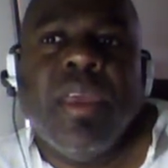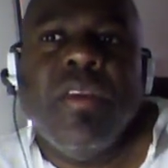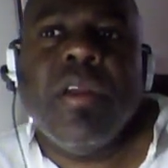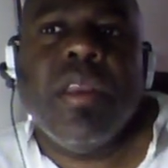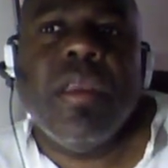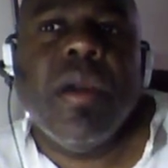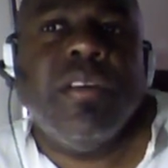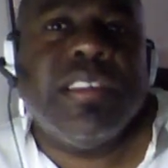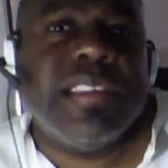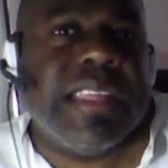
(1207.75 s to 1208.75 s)
you're going to
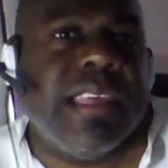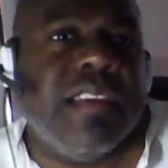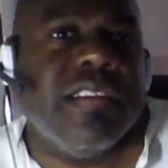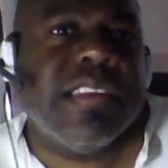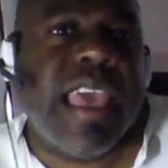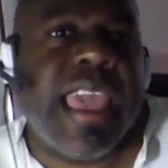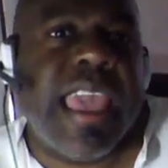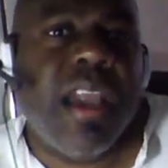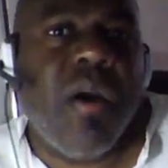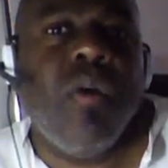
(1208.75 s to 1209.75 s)
notice that there's
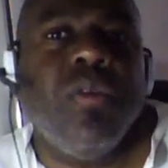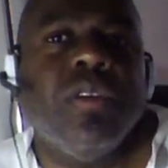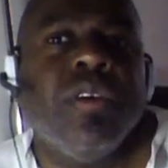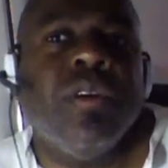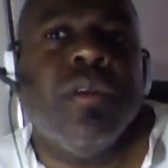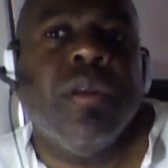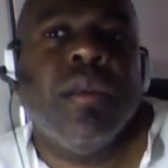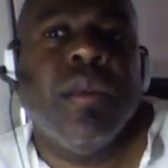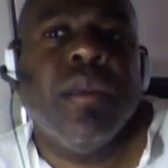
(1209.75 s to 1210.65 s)
a older